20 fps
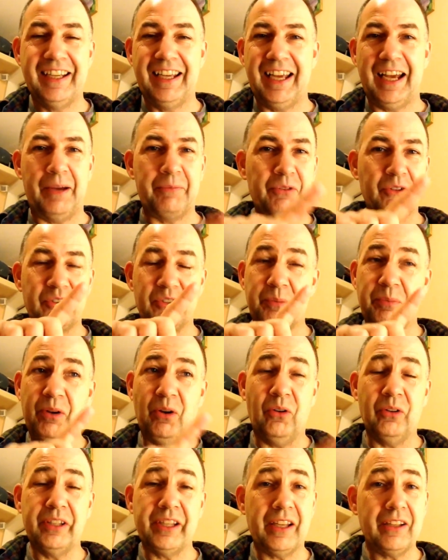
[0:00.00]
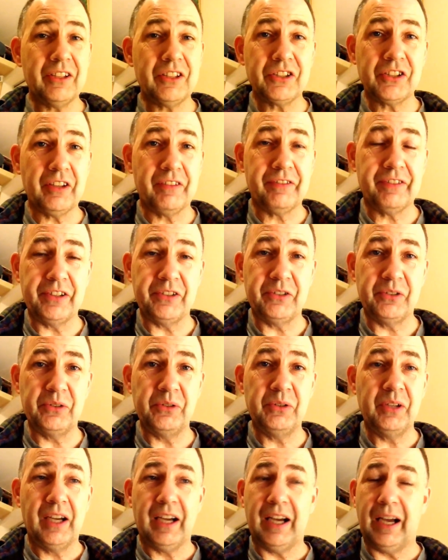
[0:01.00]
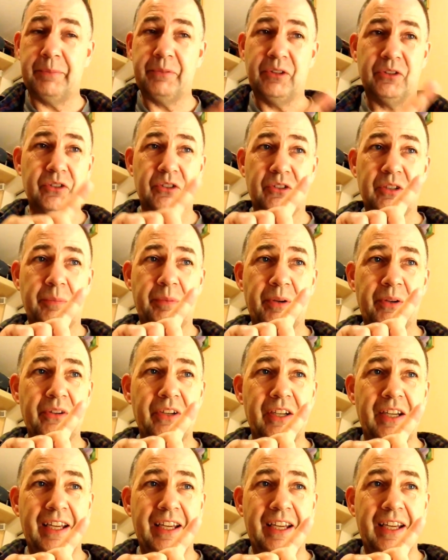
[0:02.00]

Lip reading: I'm not talking about all the other stuff they do. I'm not talking about